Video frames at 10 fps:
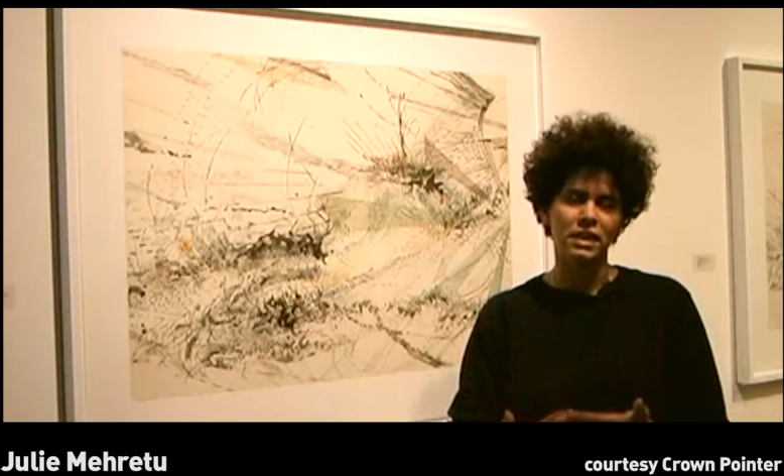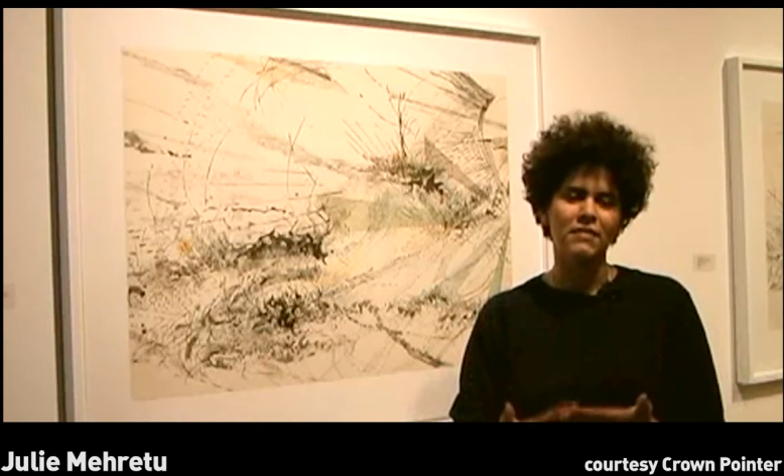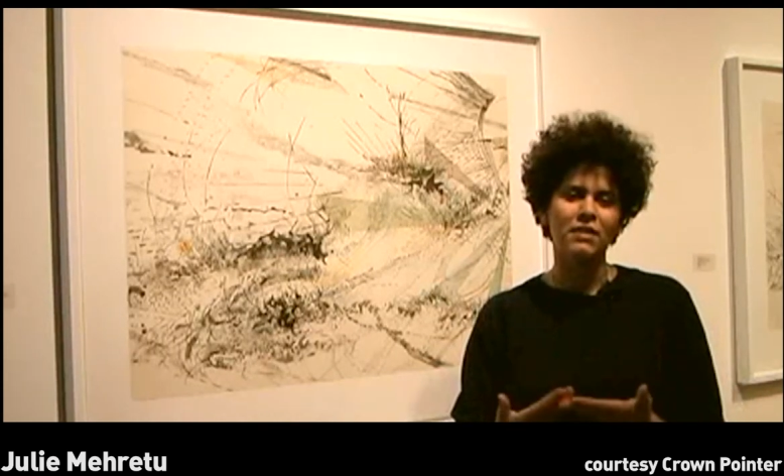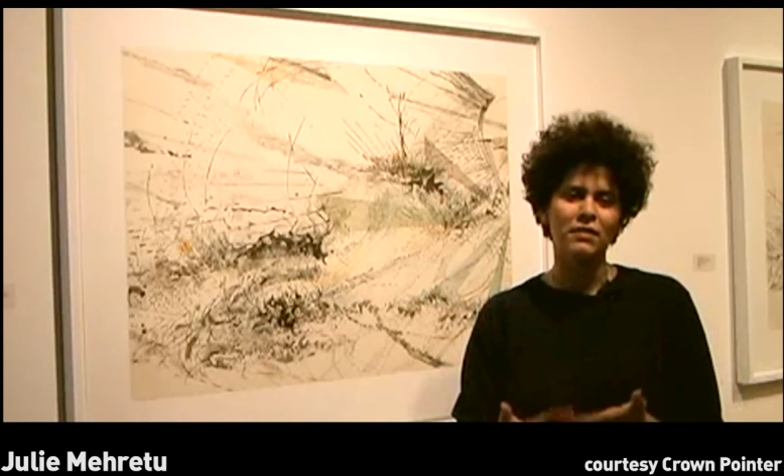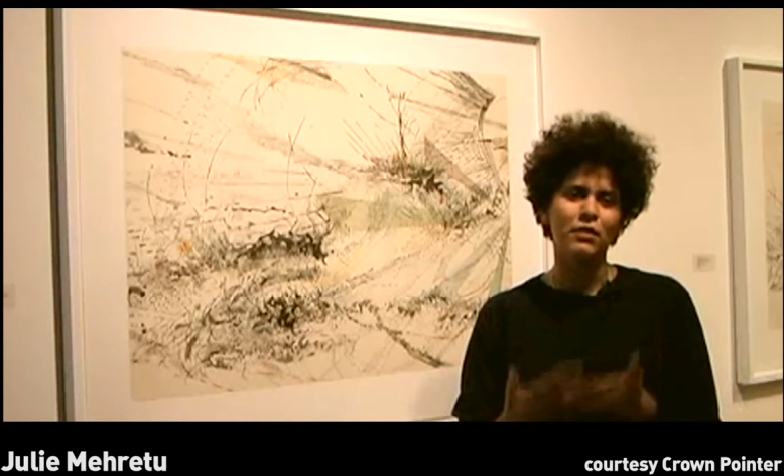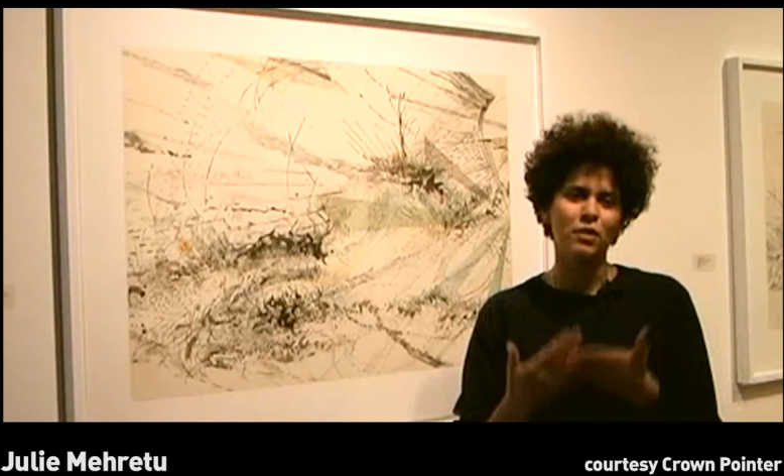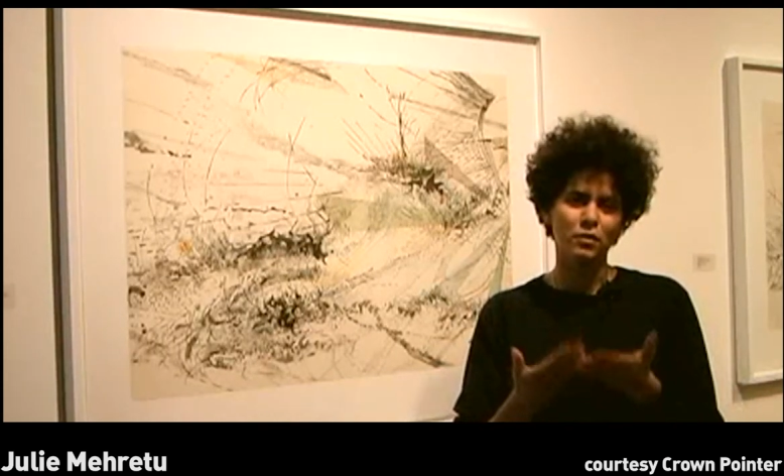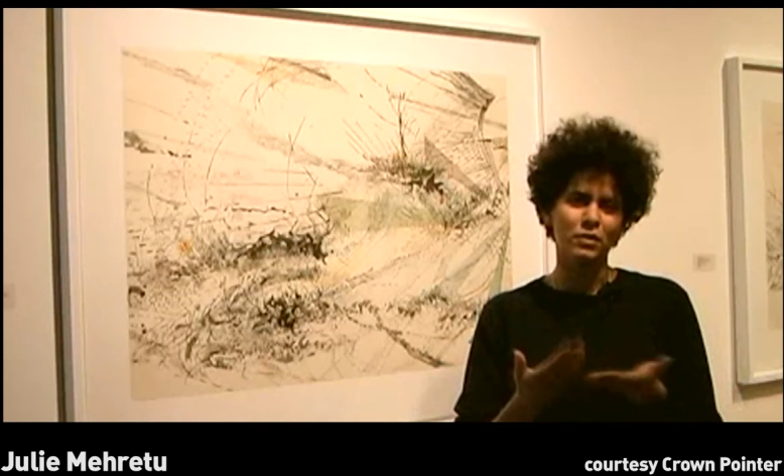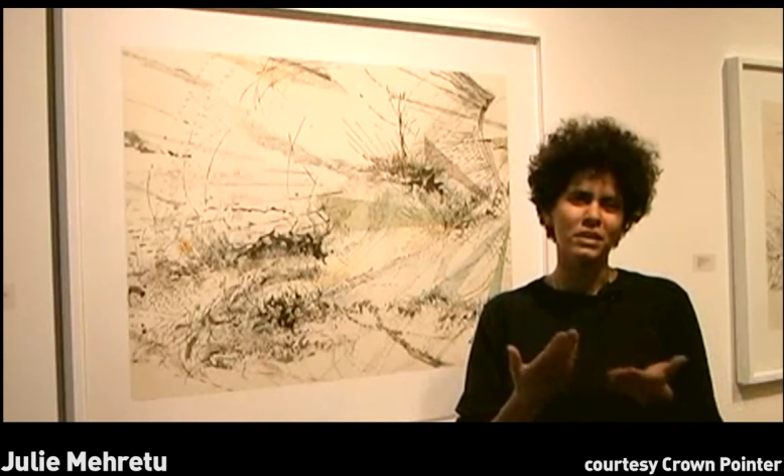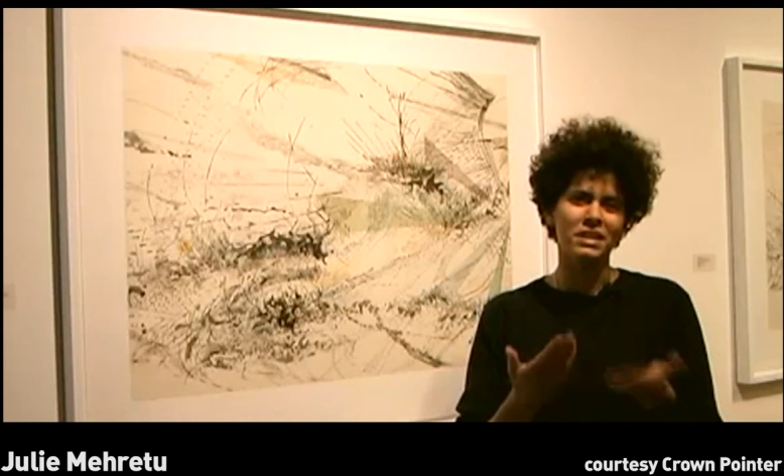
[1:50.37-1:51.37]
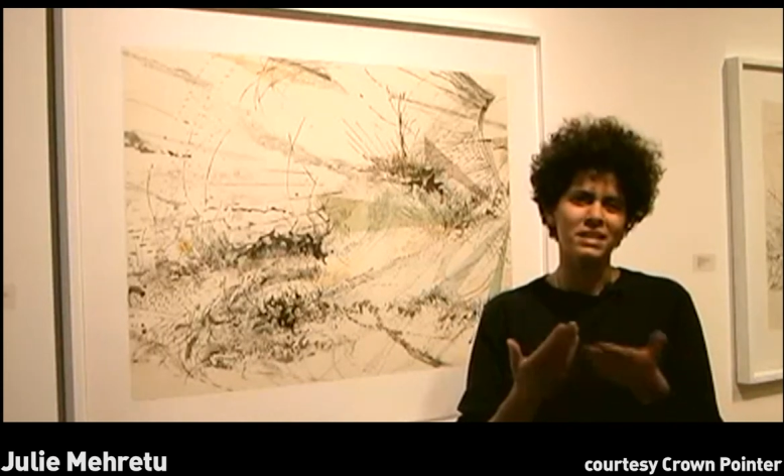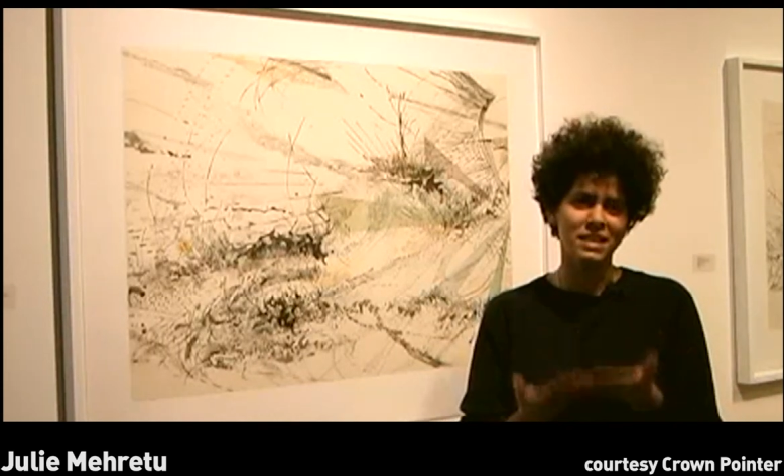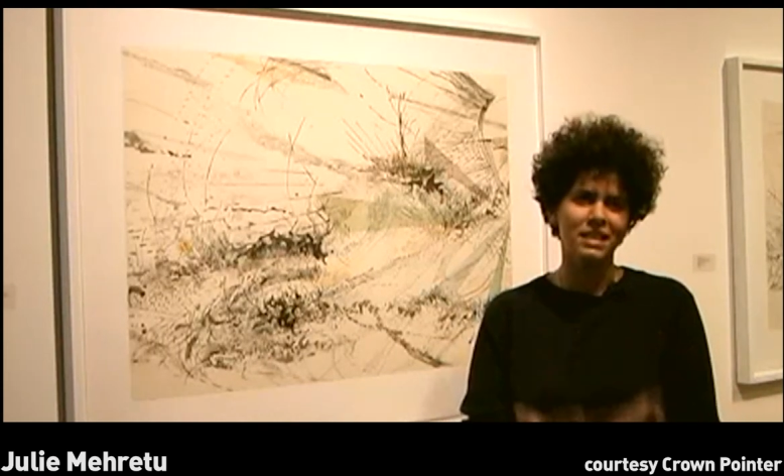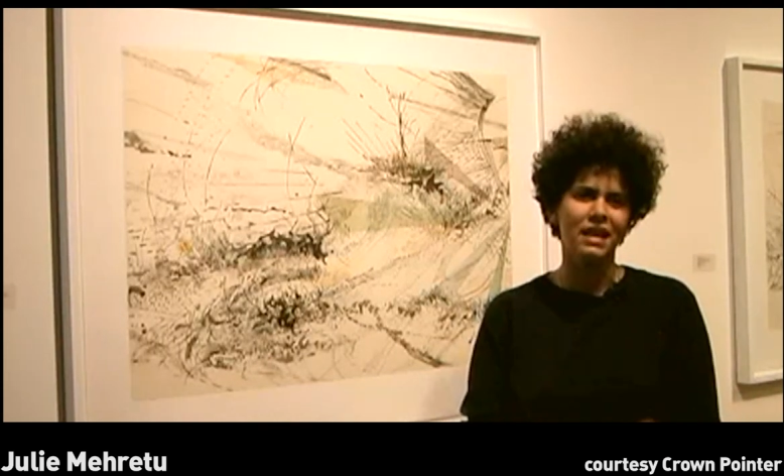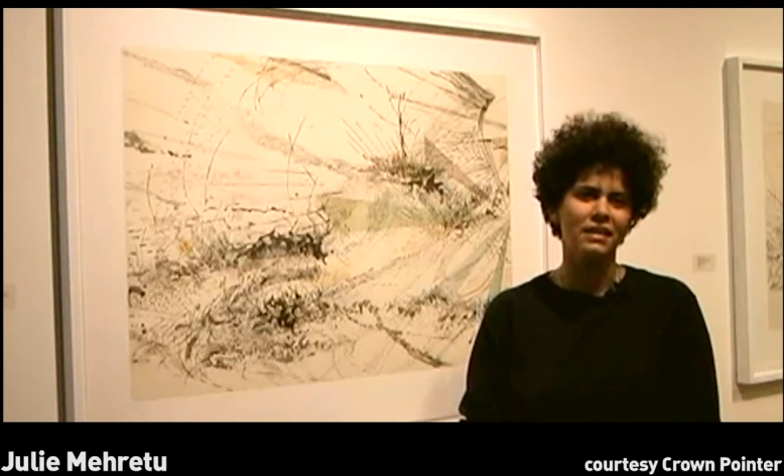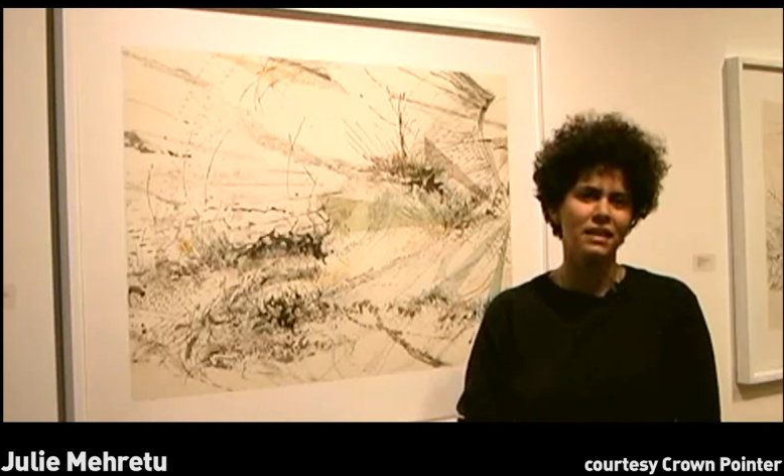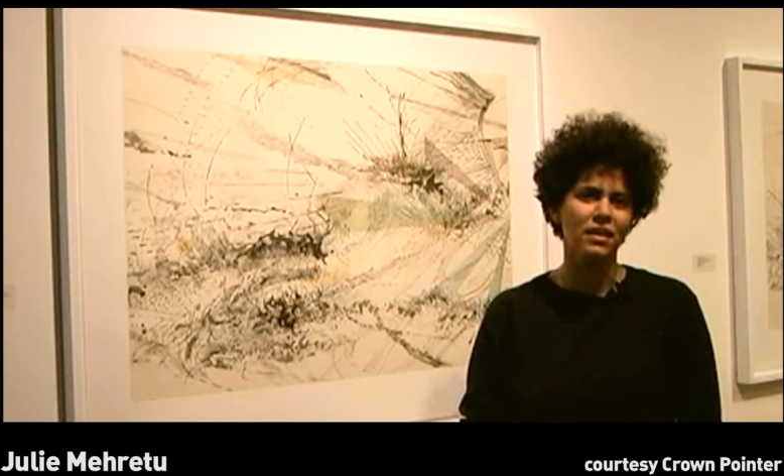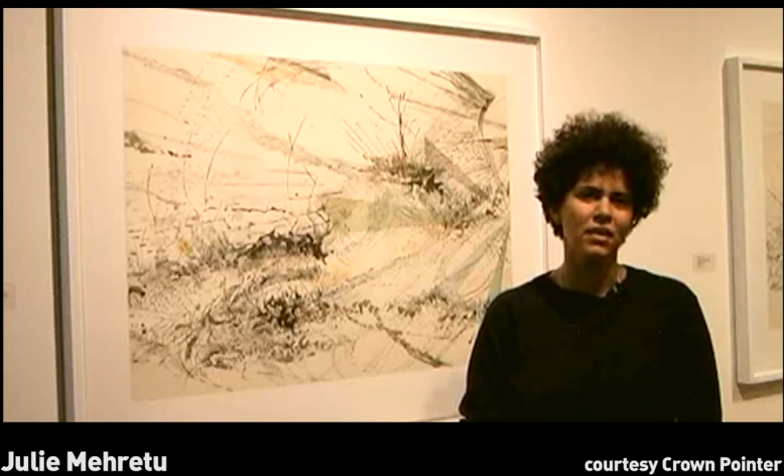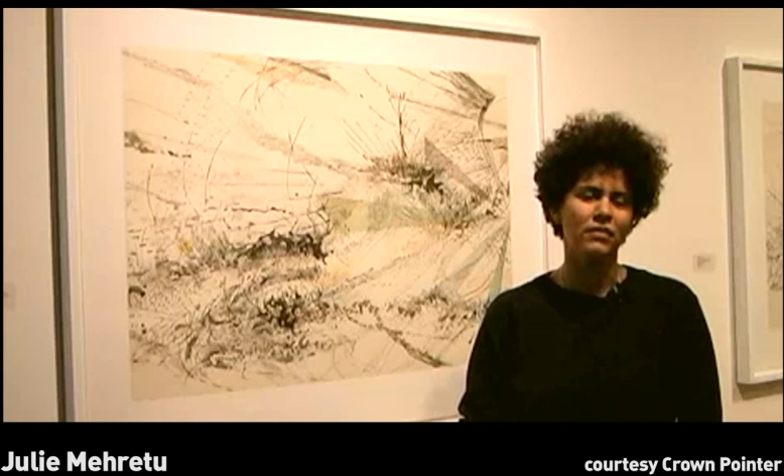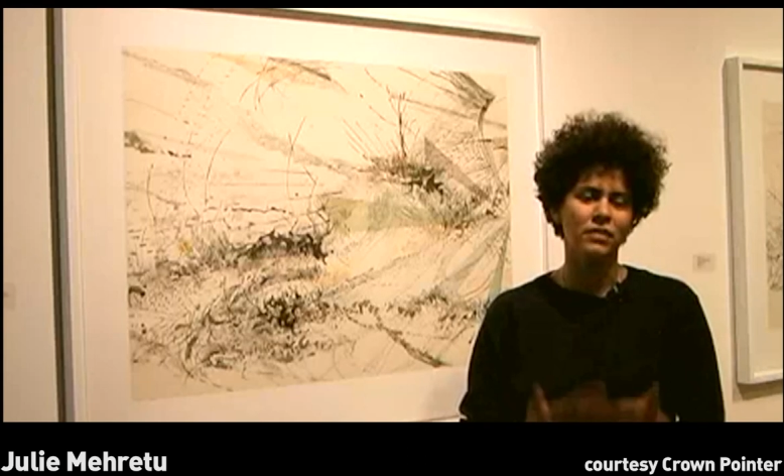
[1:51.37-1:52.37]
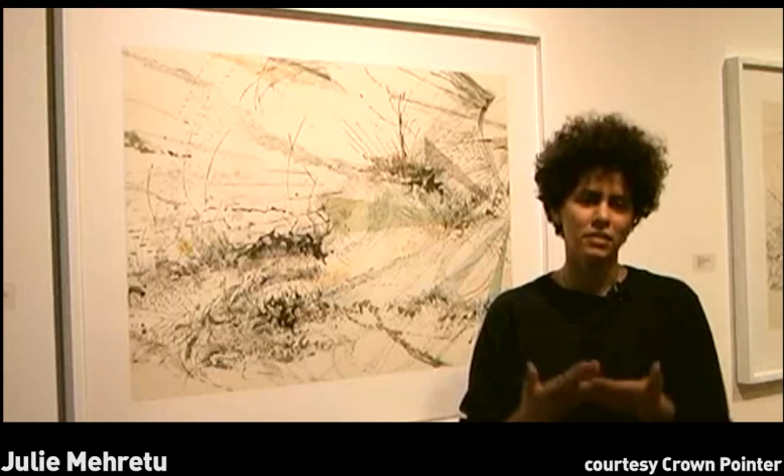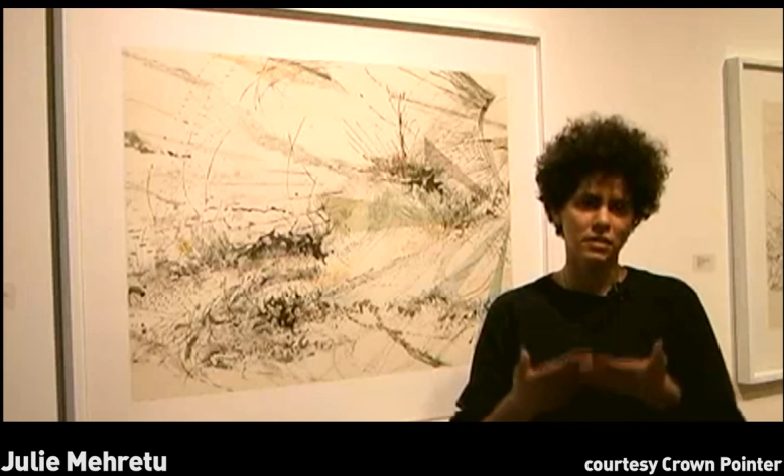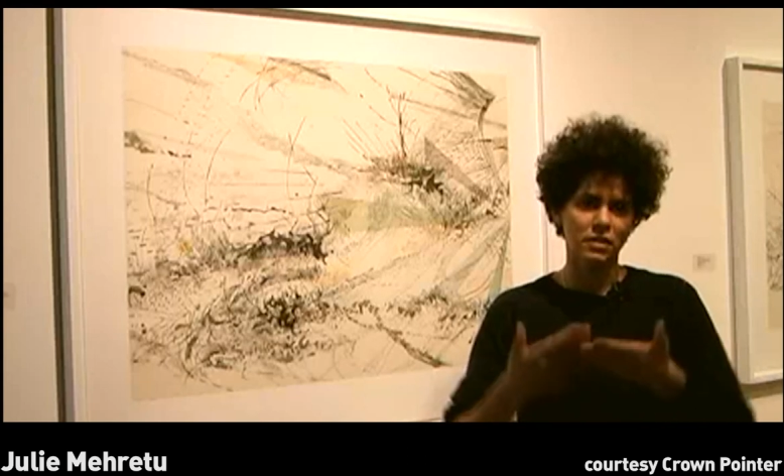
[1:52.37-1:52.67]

even if you don't really see that often,